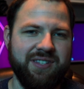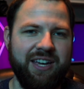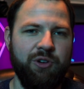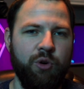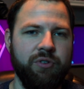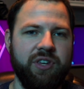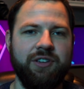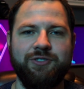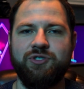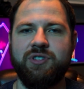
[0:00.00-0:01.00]
it's kind of
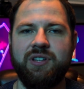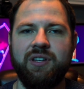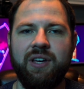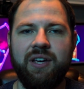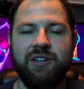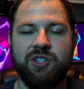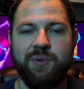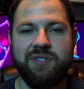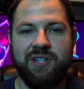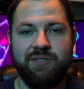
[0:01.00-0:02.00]
overkill just to
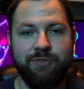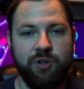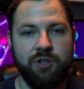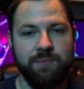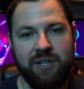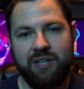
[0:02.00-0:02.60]
resize a photo,